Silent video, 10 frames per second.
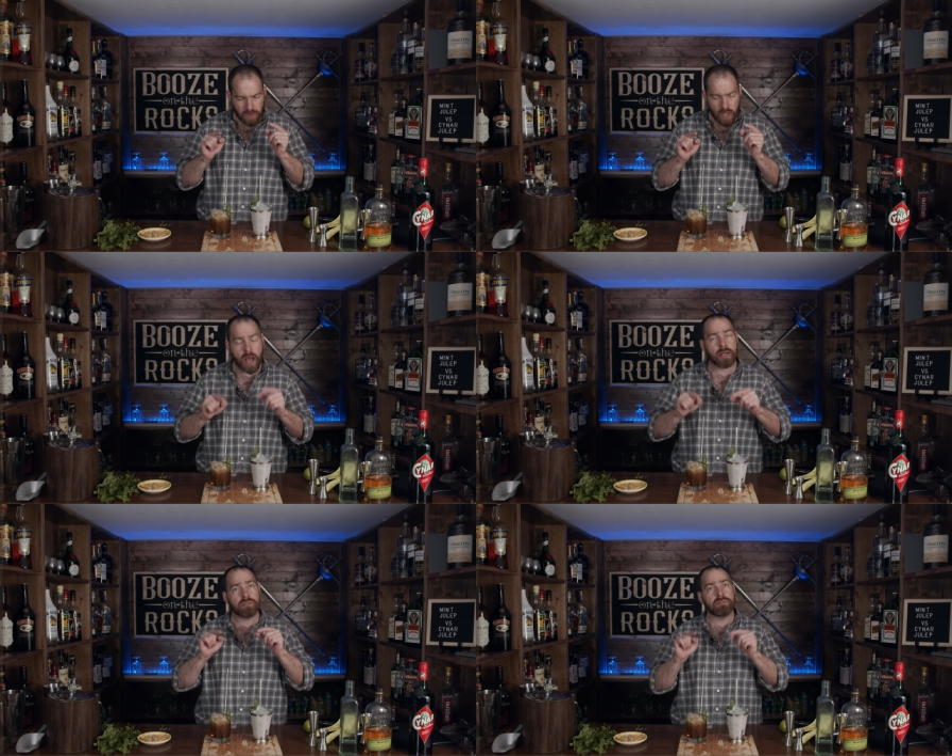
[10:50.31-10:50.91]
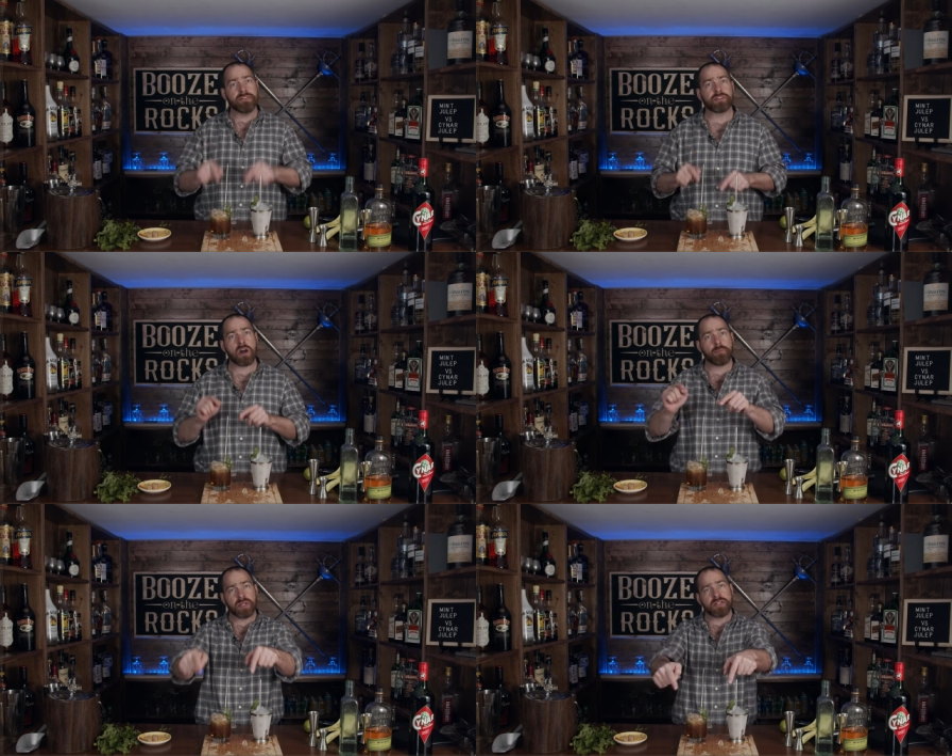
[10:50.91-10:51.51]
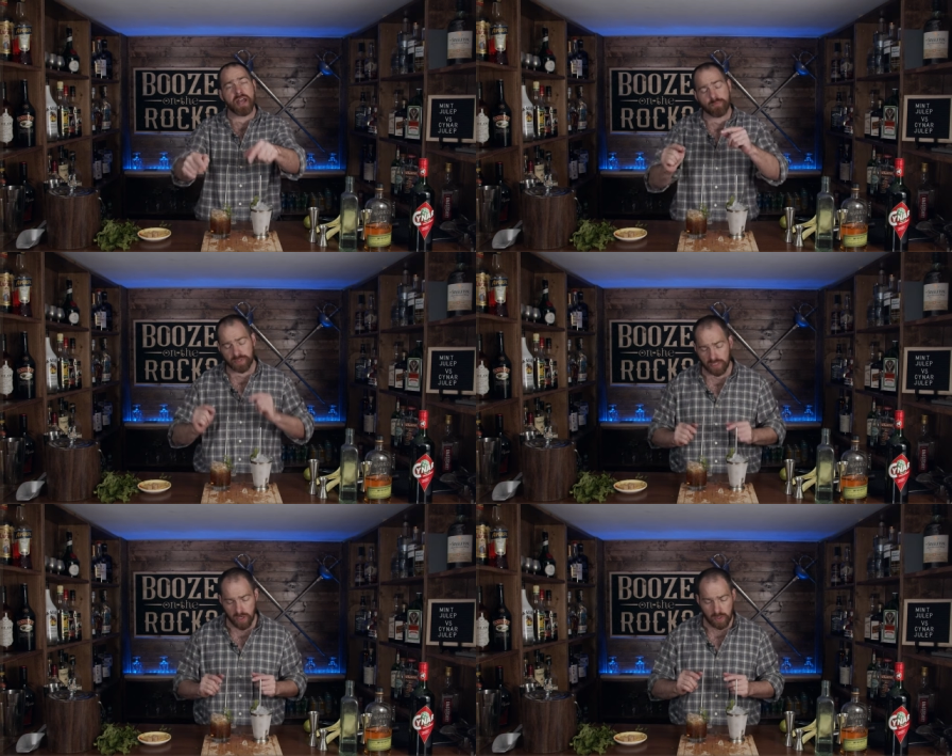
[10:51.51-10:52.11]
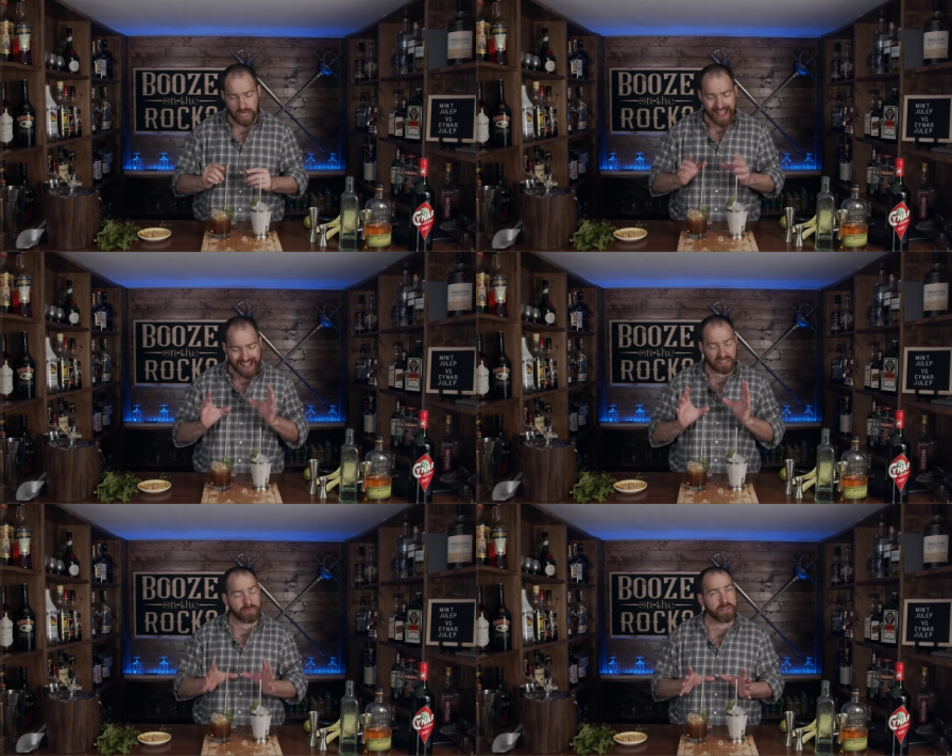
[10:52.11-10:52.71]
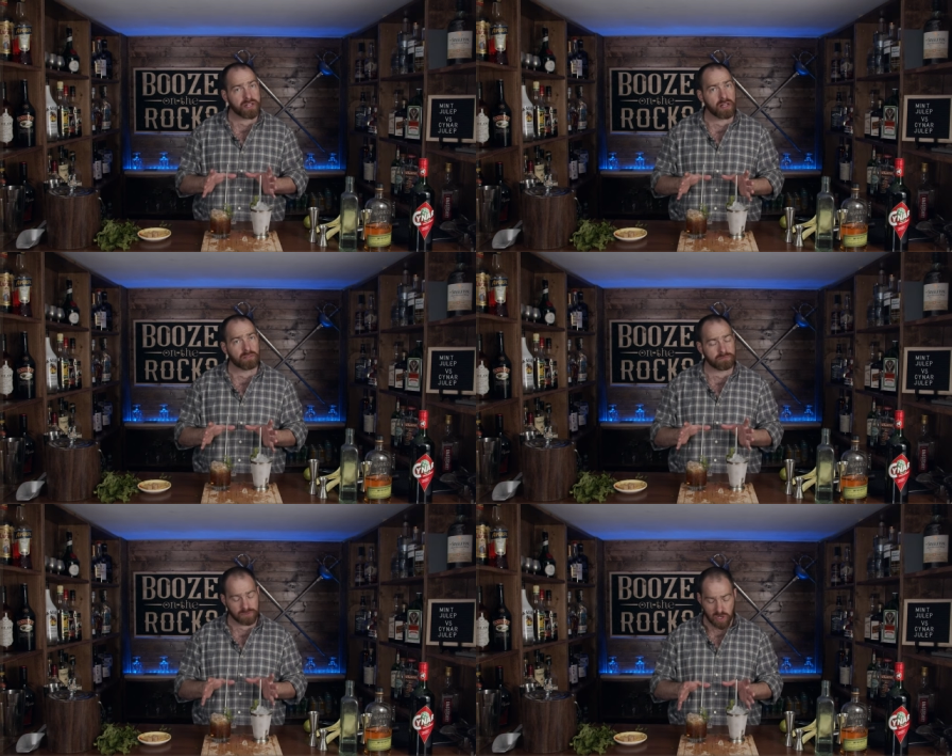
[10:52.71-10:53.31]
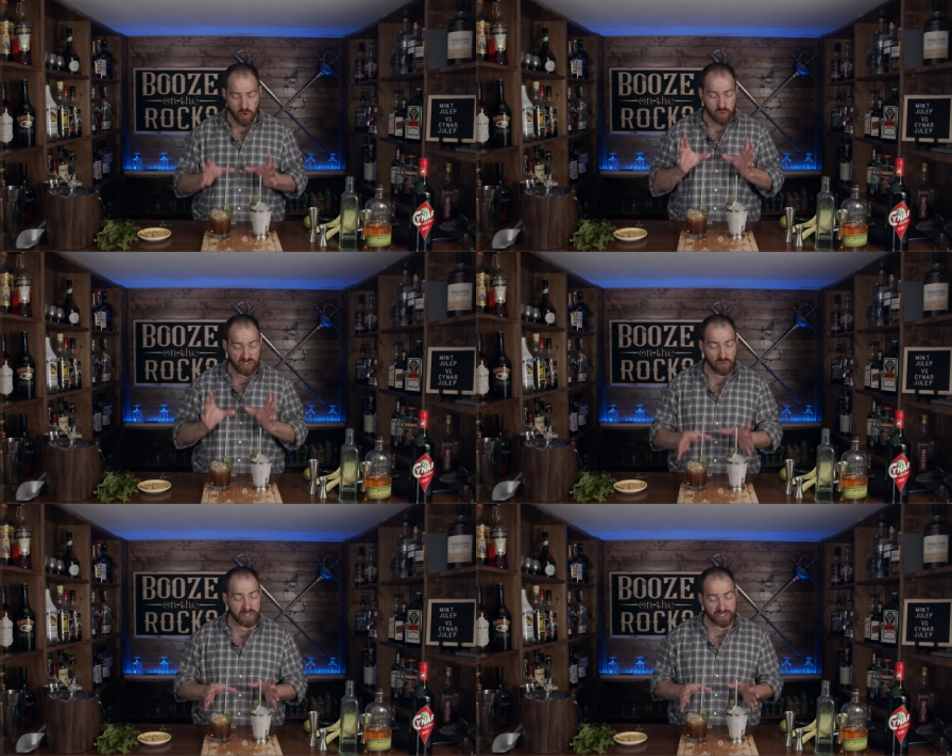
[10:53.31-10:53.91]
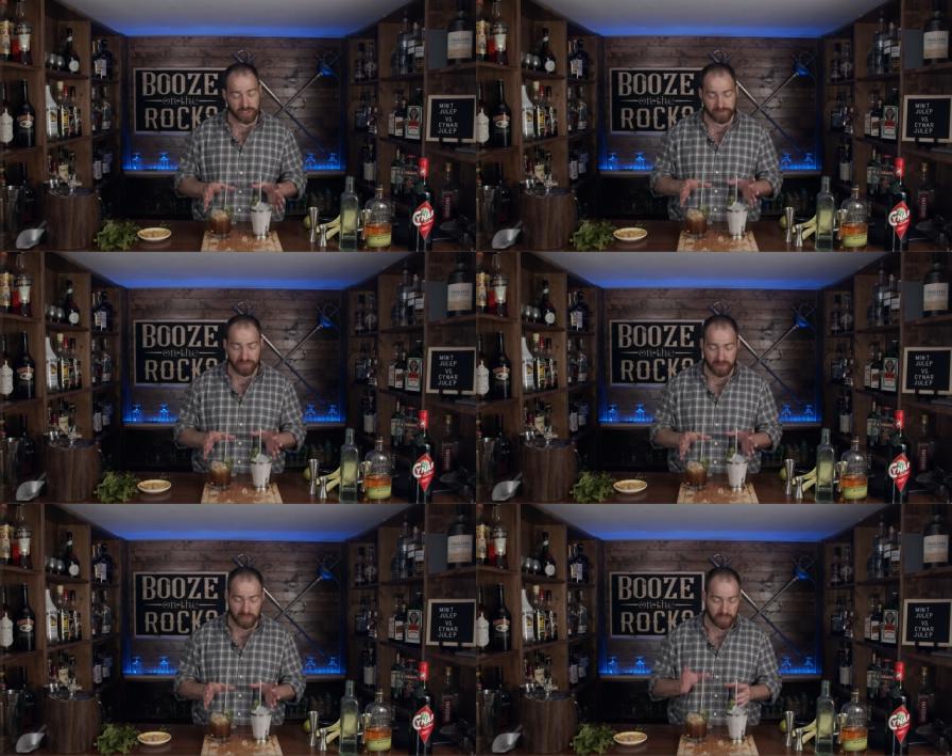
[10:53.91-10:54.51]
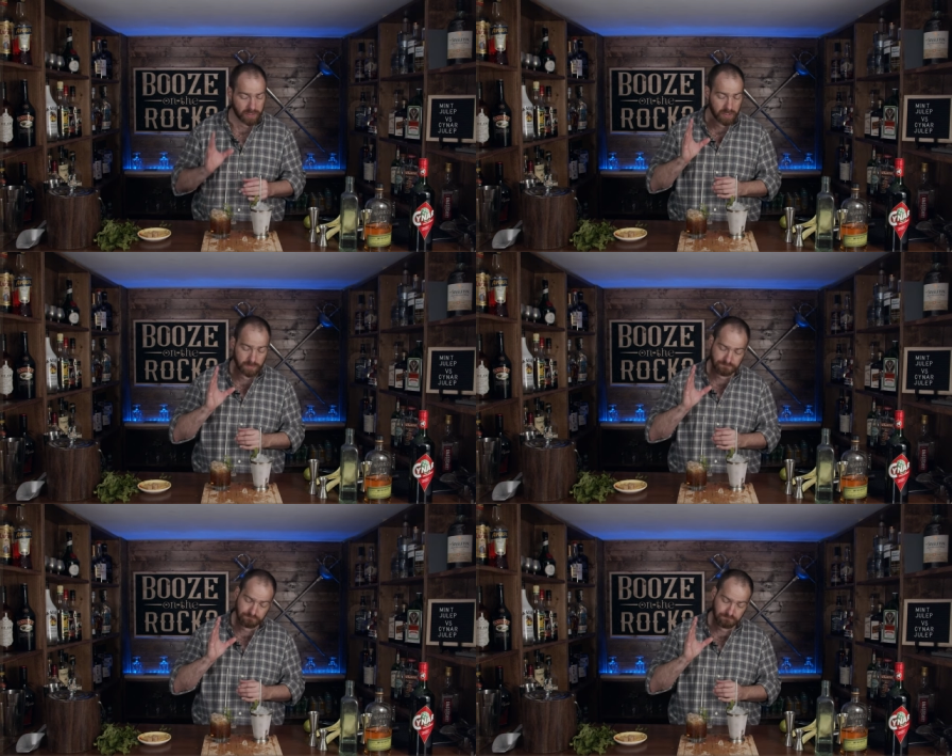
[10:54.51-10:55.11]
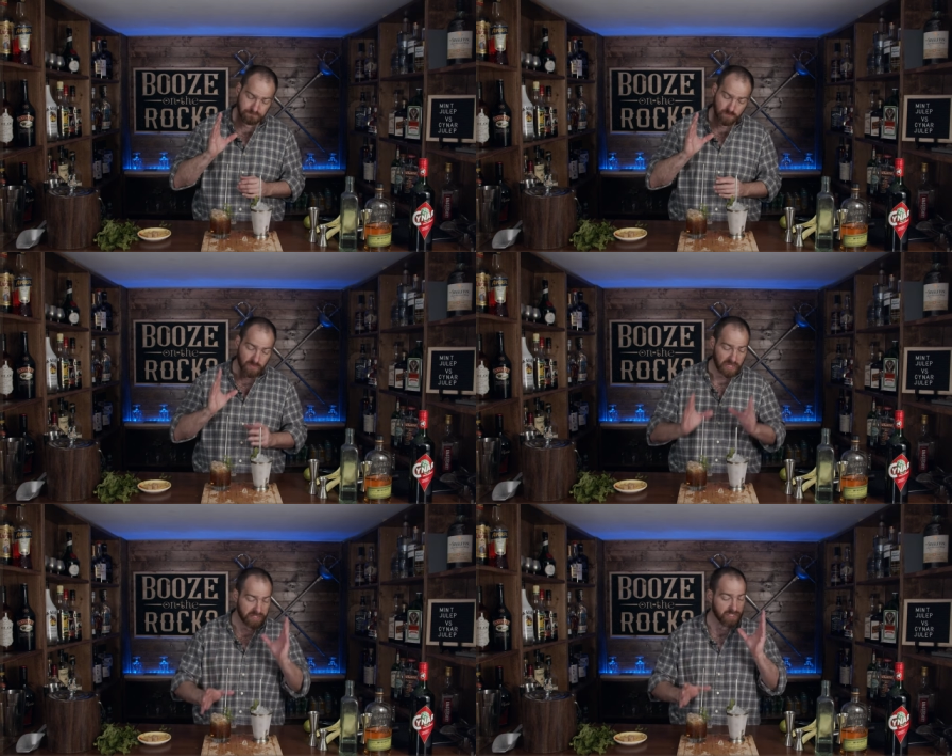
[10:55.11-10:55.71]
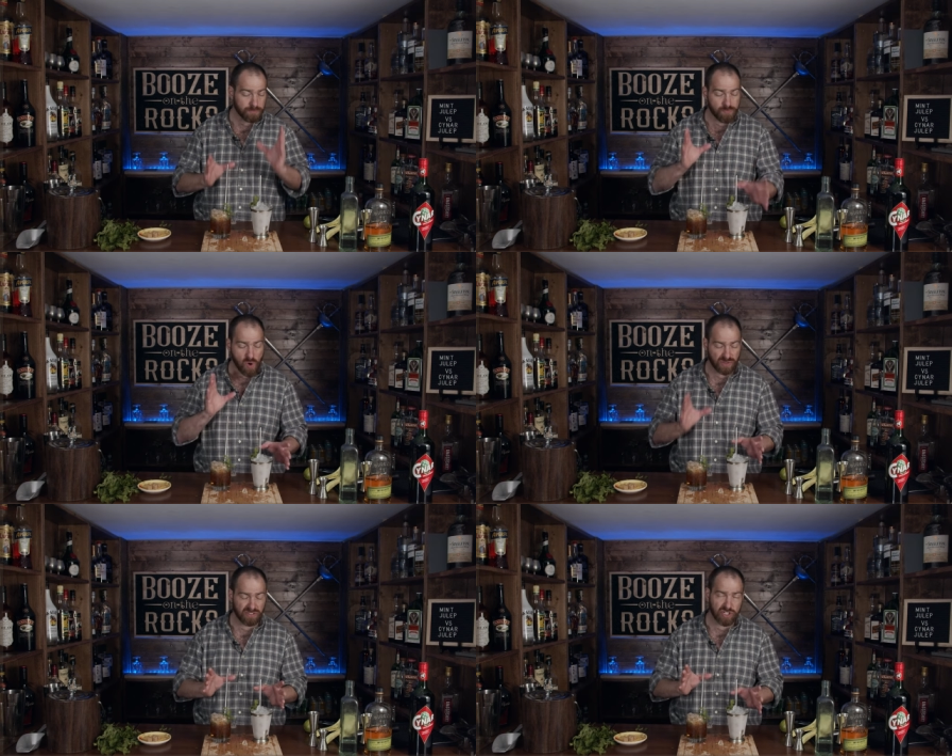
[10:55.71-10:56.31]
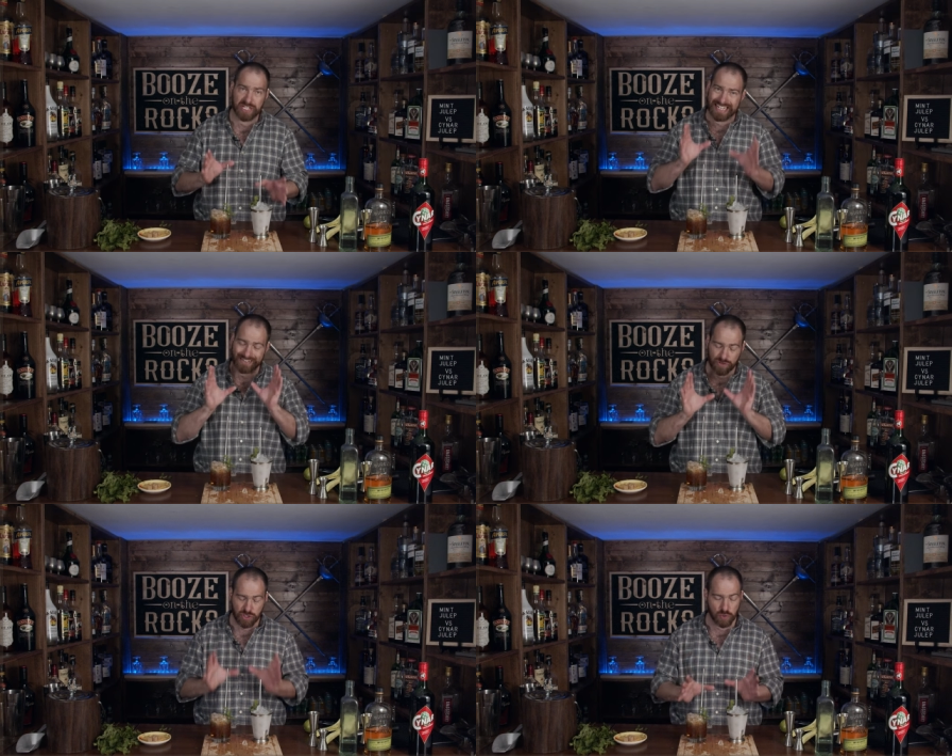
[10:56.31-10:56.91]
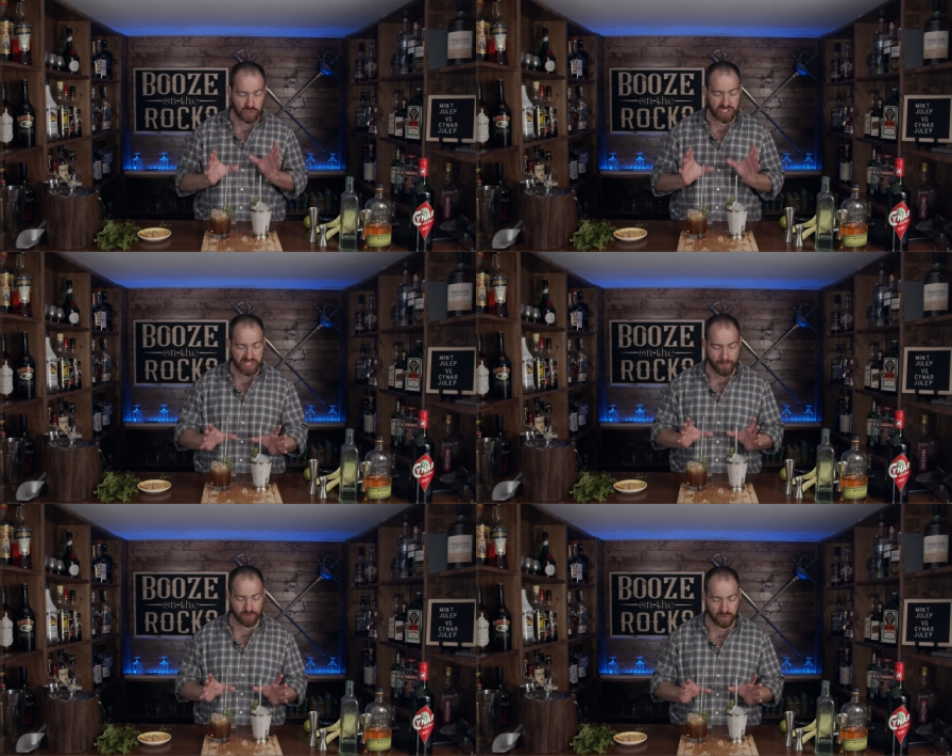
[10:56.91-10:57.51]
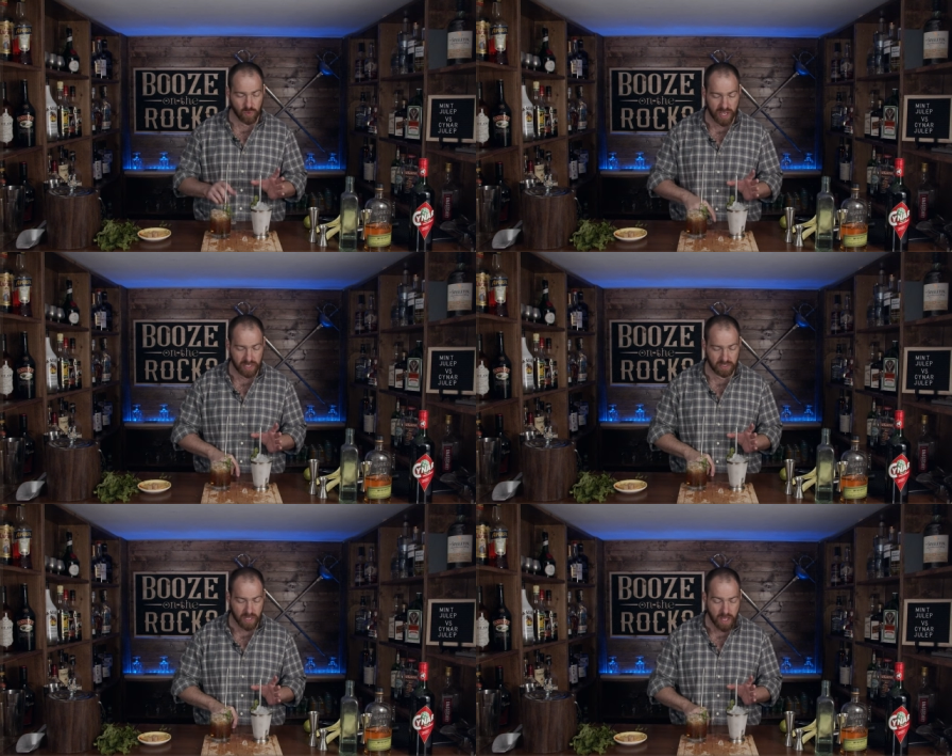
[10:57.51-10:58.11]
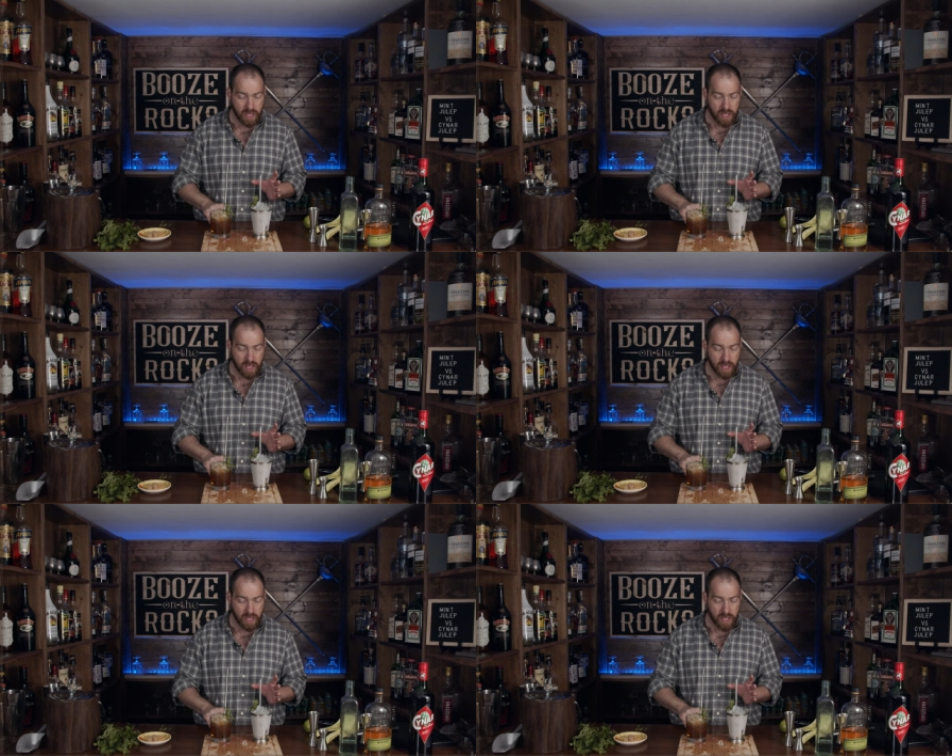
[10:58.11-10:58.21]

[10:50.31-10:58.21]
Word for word: Uh, leave a comment down below and let me tell know which one is your favorite. You know, these are both good in two separate ways.